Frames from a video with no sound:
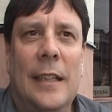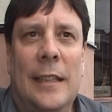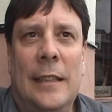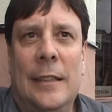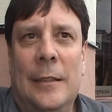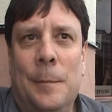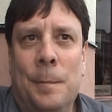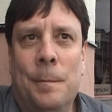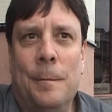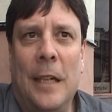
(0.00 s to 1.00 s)
um,
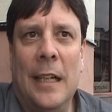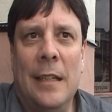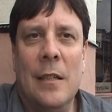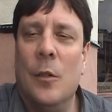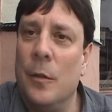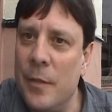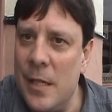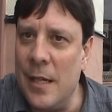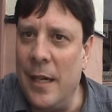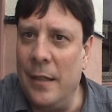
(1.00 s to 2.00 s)
I think
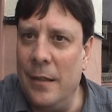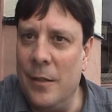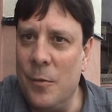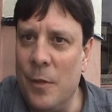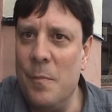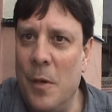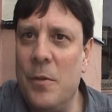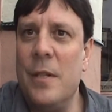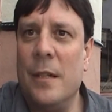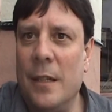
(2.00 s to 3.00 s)
oversight is one of
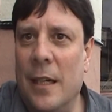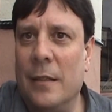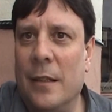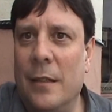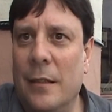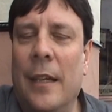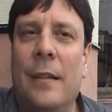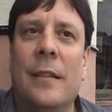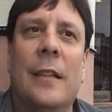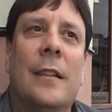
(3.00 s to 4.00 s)
most neglected. I
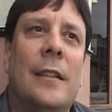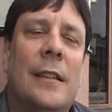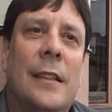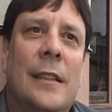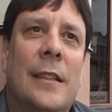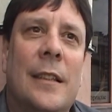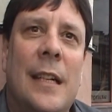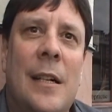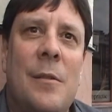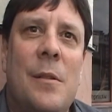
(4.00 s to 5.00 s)
think uh, the
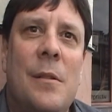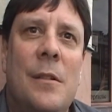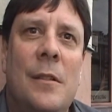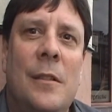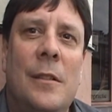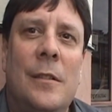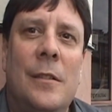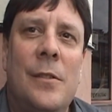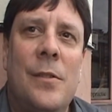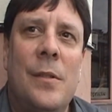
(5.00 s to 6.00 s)

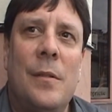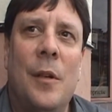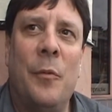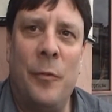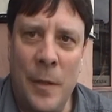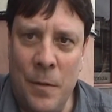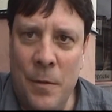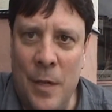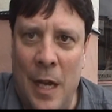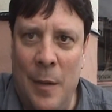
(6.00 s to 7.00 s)
council's official
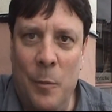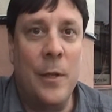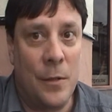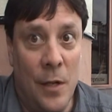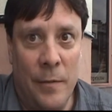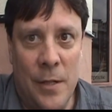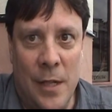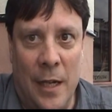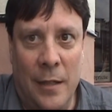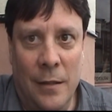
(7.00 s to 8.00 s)
job, which is
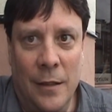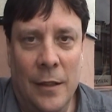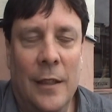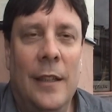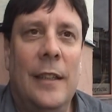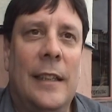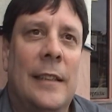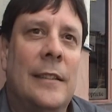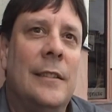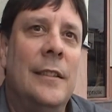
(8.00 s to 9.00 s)
oversight,
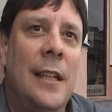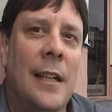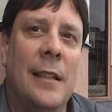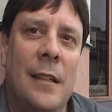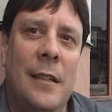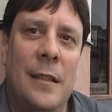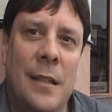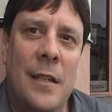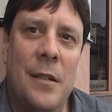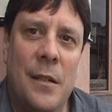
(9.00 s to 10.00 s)
is not getting the
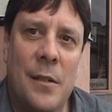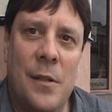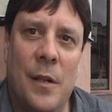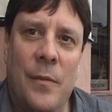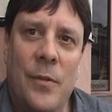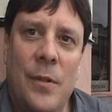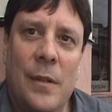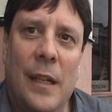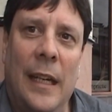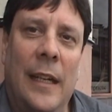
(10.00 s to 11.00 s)
attention it deserves.
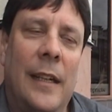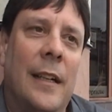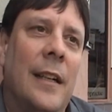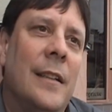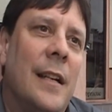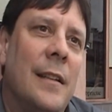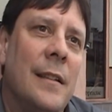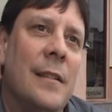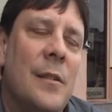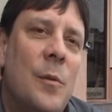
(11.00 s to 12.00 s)
And I
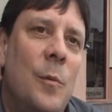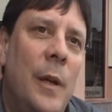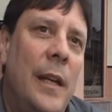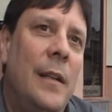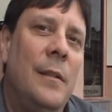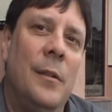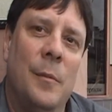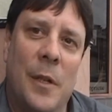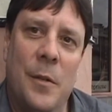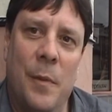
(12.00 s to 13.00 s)
think there's way too
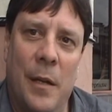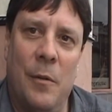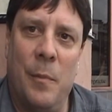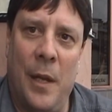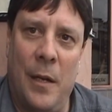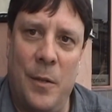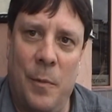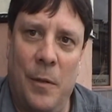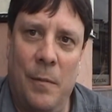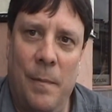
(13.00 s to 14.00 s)
much micromanagement.